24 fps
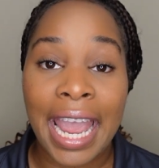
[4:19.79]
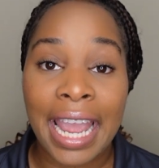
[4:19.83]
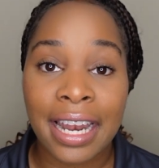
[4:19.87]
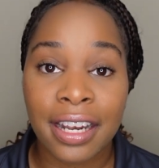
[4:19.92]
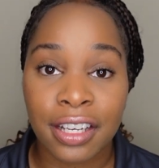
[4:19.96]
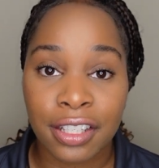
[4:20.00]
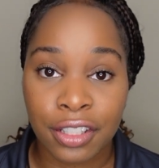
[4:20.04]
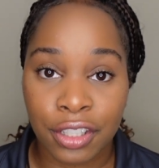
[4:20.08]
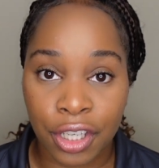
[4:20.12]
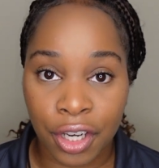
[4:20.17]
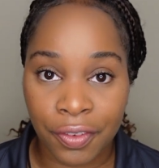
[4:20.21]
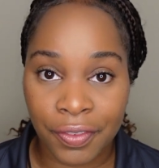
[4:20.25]

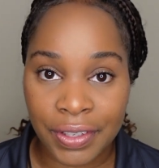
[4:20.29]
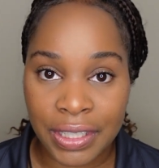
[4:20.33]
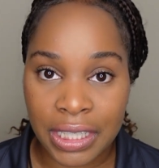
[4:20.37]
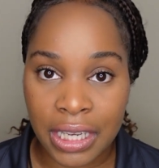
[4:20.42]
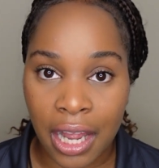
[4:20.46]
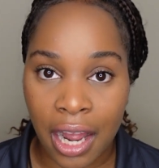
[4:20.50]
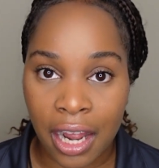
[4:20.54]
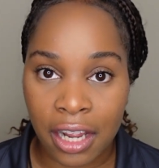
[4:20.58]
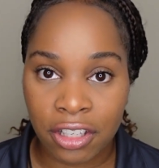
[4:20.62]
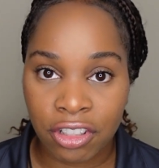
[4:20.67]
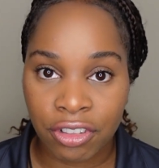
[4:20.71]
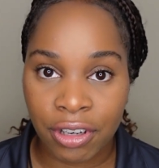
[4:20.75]
and service
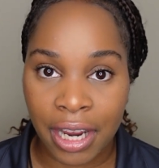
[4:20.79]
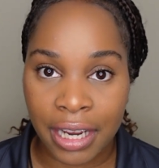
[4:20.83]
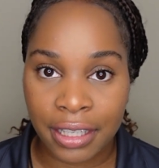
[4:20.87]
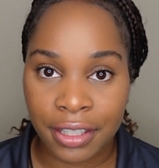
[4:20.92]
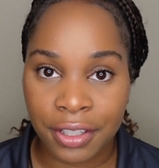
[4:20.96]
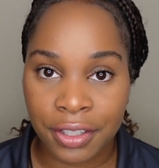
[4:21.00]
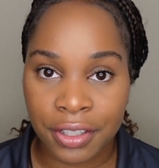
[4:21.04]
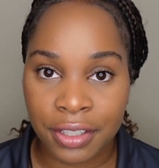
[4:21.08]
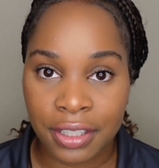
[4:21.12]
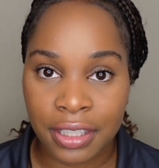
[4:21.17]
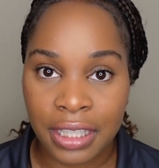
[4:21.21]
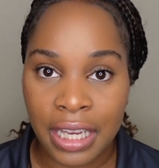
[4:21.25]

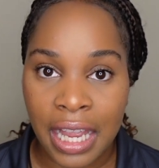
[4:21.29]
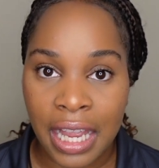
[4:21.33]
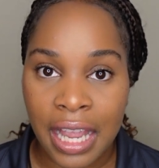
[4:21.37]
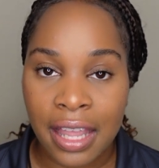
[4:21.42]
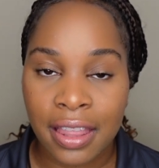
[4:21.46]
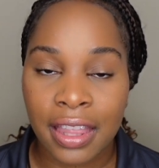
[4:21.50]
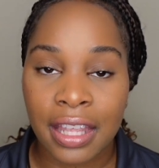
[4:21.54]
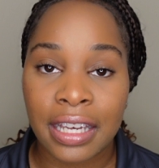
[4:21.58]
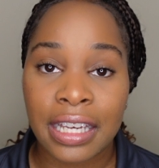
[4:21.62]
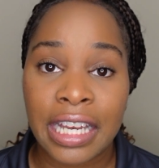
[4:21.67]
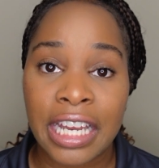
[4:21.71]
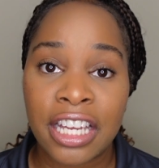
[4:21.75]
contractors,
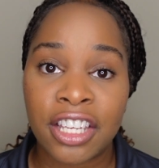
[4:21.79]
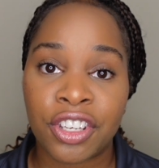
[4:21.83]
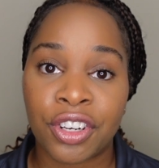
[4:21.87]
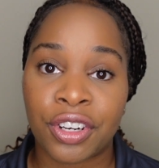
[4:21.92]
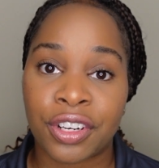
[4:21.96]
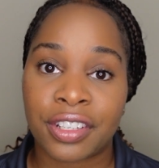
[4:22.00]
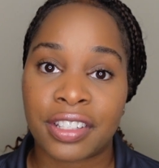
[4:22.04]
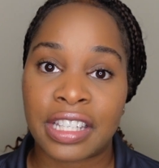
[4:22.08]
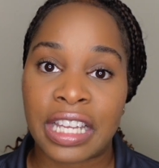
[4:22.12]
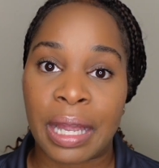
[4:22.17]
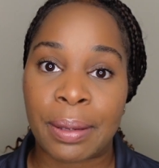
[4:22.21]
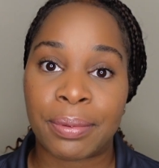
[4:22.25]
then these are the
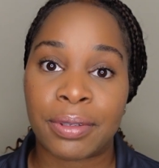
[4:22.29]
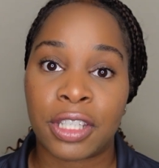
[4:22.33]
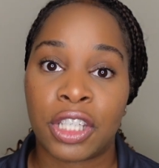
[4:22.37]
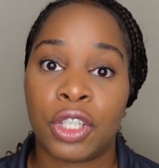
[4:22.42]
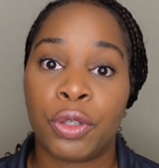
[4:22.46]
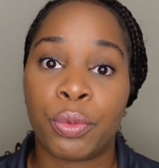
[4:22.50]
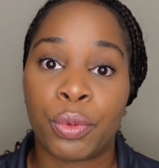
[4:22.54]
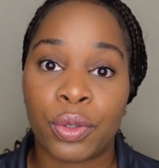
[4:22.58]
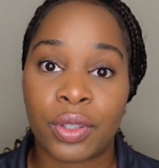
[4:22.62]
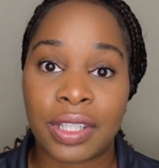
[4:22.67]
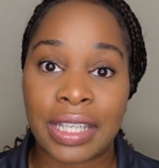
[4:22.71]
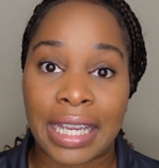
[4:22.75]
steps you
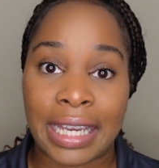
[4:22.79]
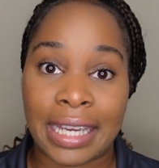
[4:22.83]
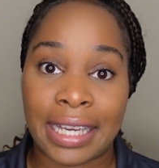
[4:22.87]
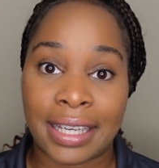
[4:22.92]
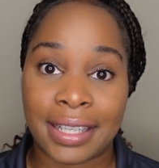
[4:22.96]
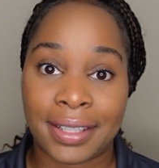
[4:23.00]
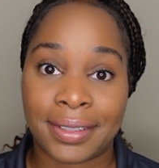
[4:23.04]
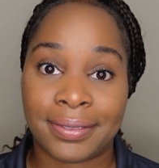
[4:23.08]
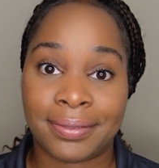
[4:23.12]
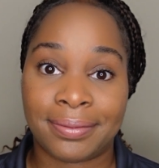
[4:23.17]
will take.